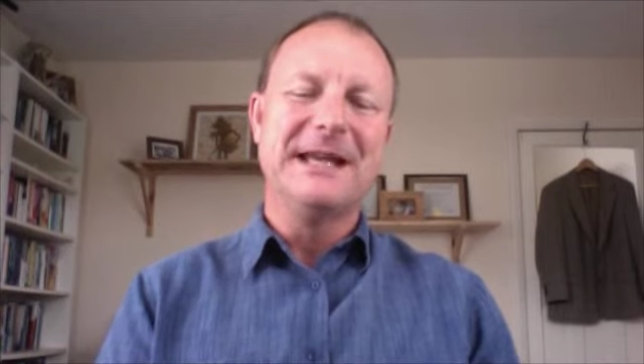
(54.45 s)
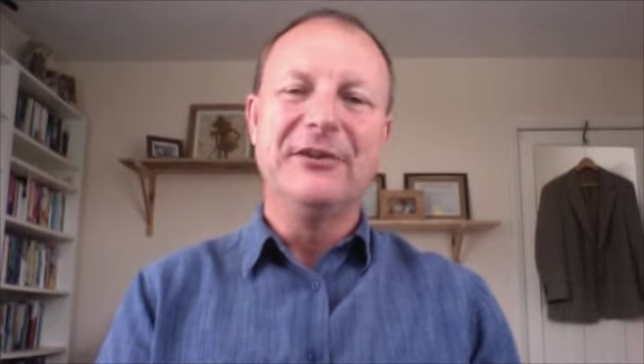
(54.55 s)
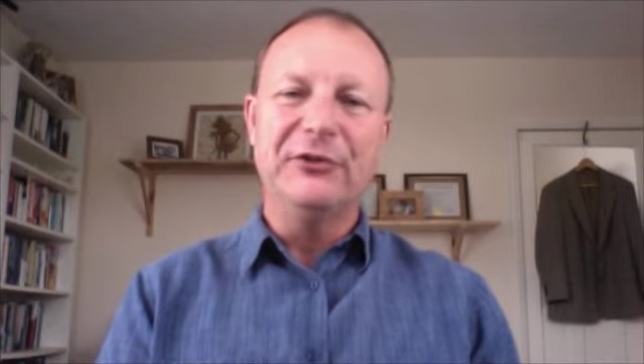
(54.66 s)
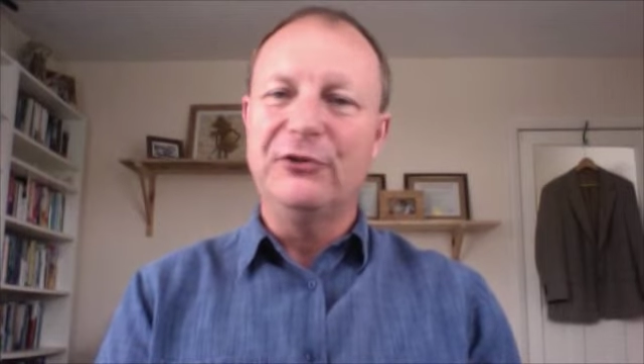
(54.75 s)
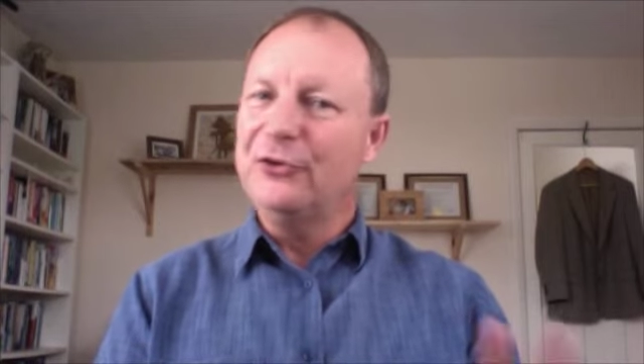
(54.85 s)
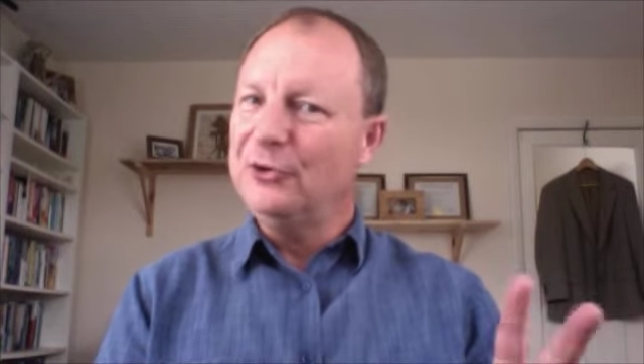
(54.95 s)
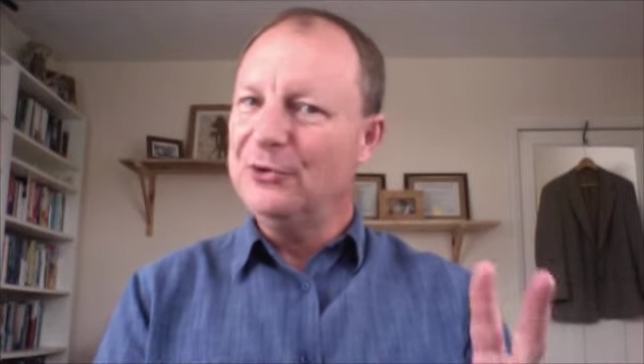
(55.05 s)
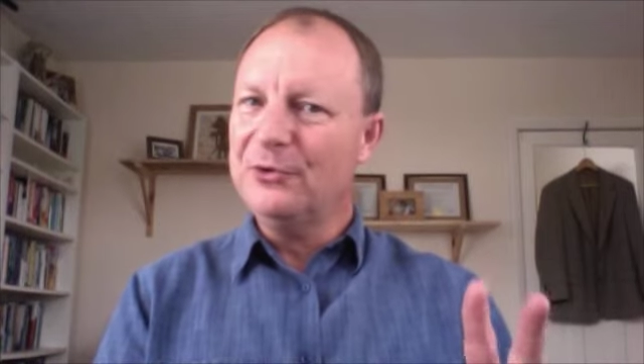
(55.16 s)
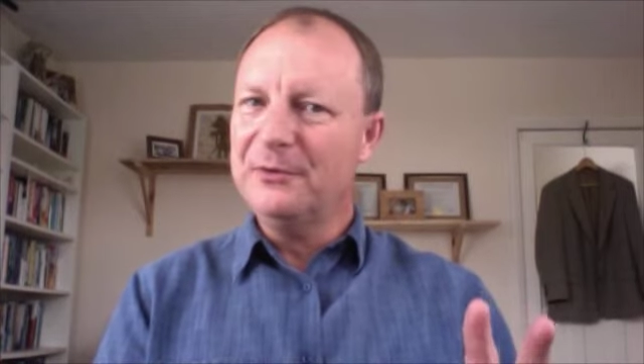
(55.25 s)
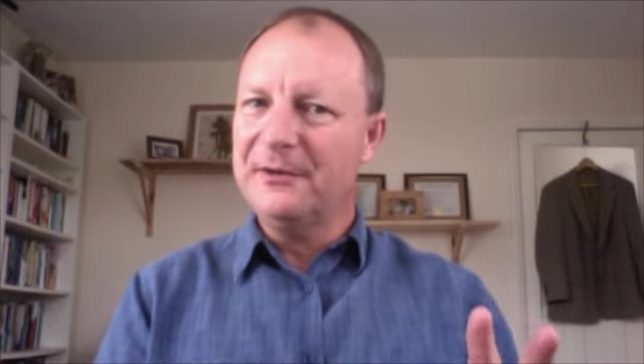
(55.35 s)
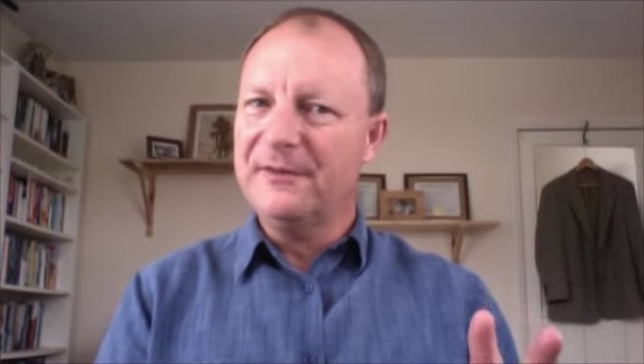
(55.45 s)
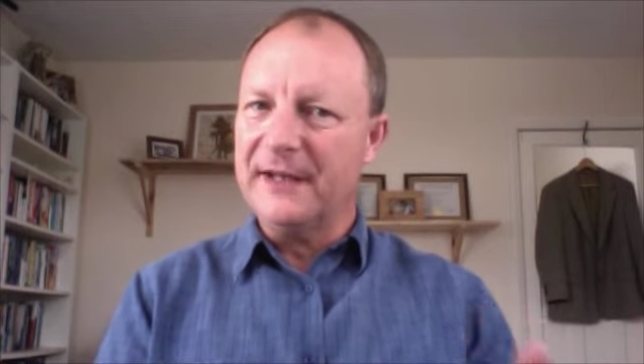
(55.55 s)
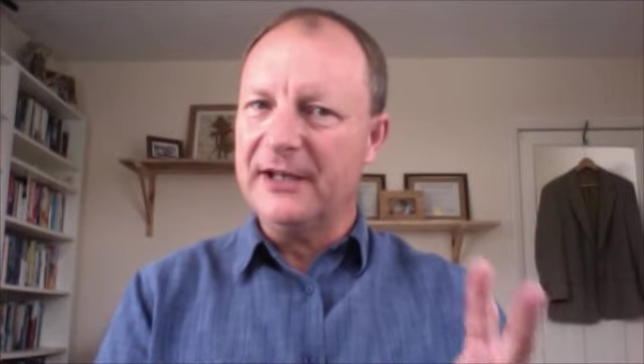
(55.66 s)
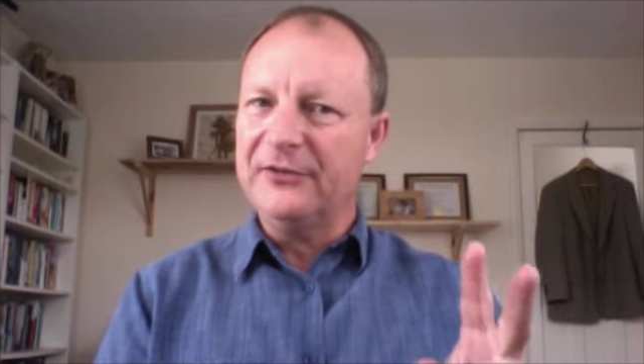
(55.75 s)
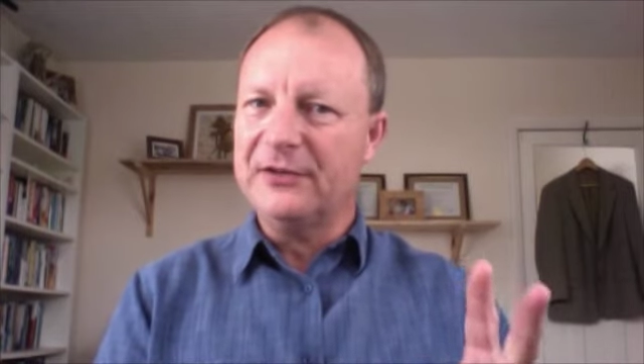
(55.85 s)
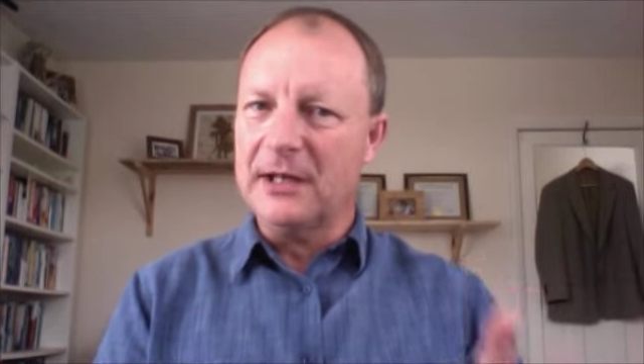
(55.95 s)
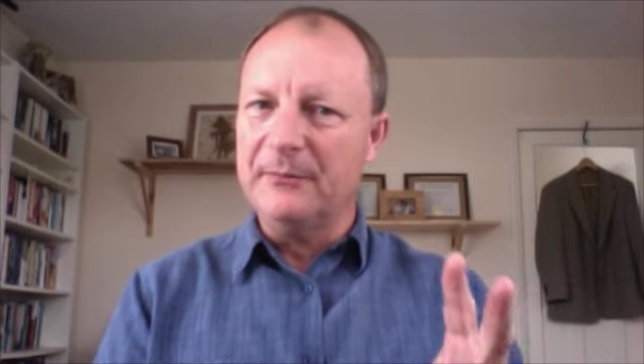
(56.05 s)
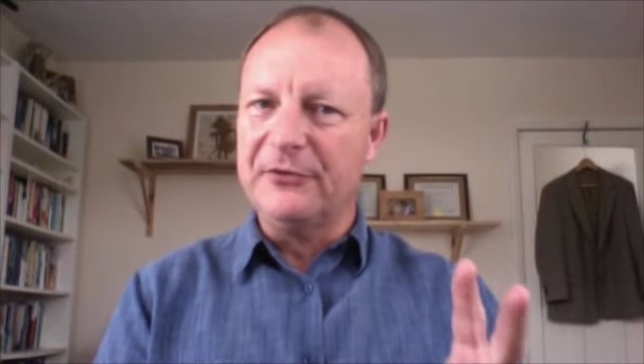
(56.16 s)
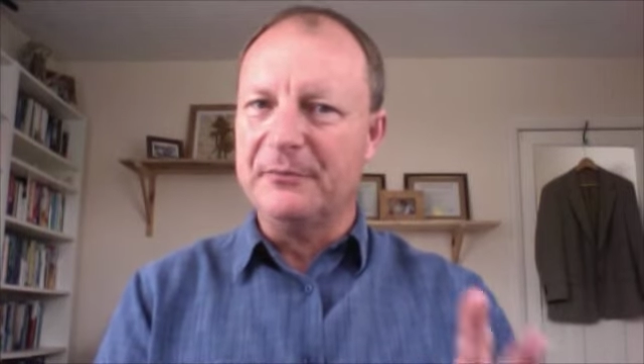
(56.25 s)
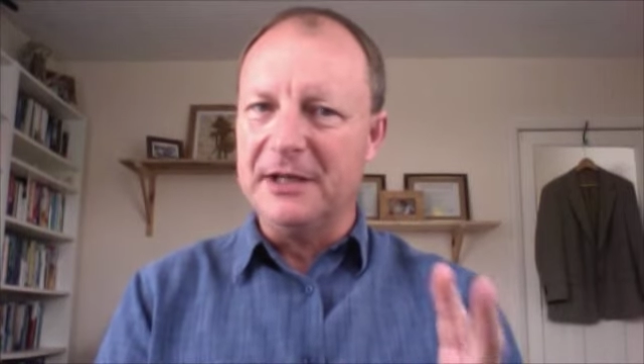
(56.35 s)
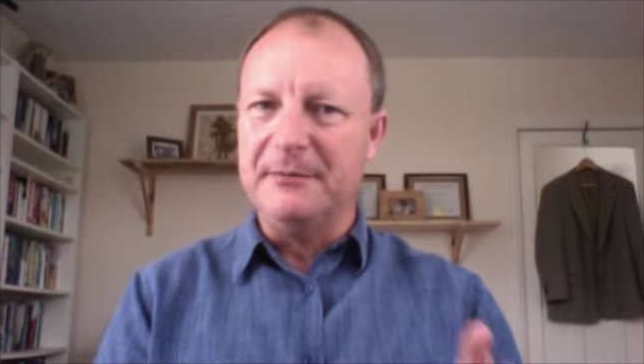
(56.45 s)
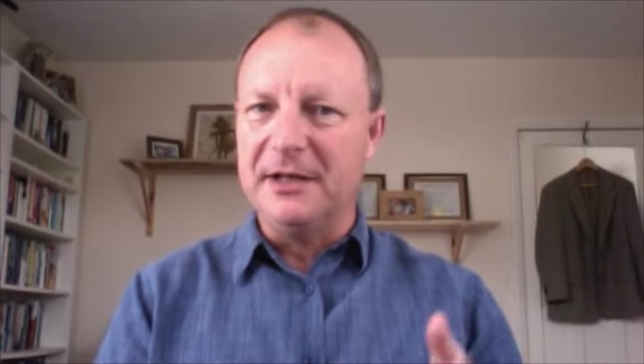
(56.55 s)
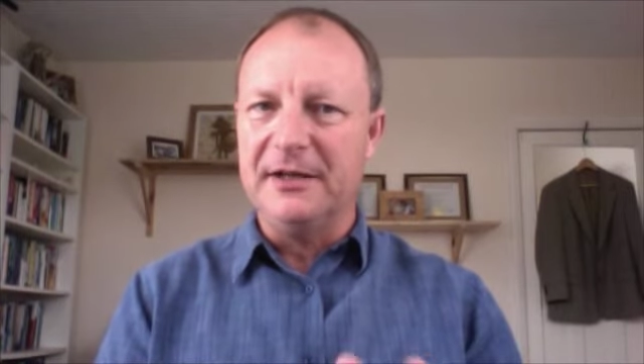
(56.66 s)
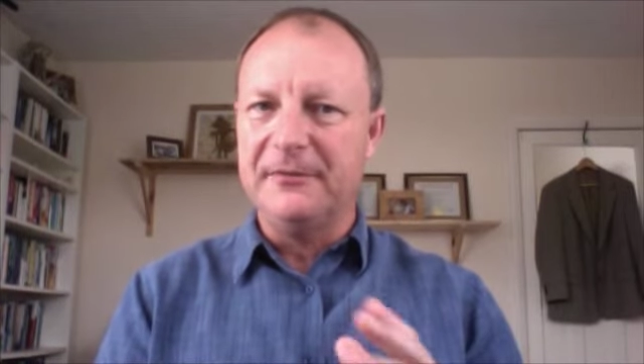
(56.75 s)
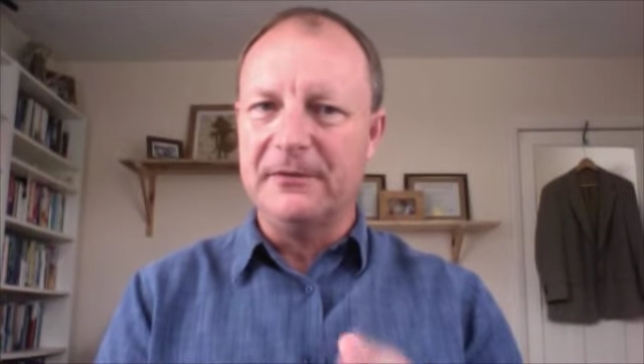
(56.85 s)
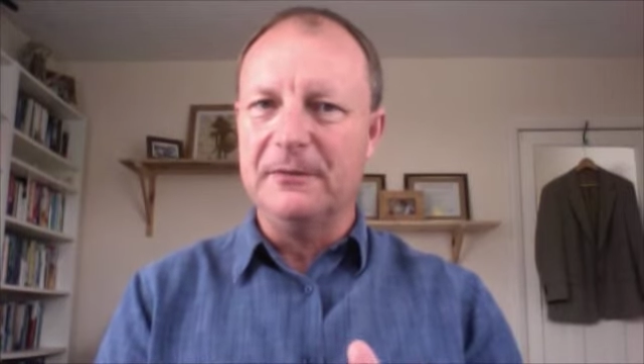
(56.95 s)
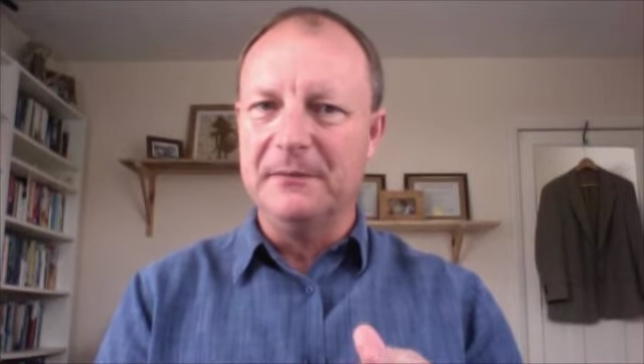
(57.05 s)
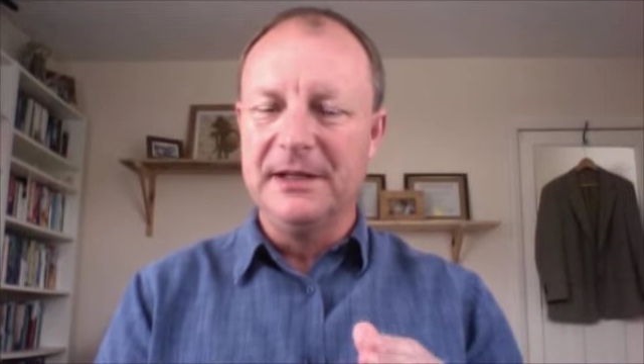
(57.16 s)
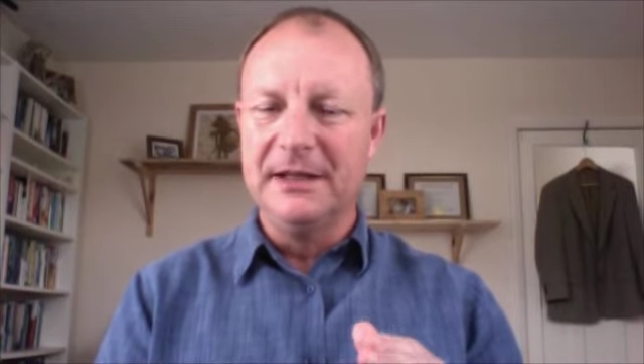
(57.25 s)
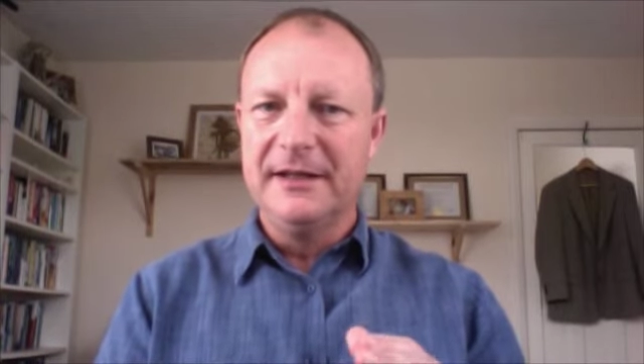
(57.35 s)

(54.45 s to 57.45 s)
So, two things come to my mind from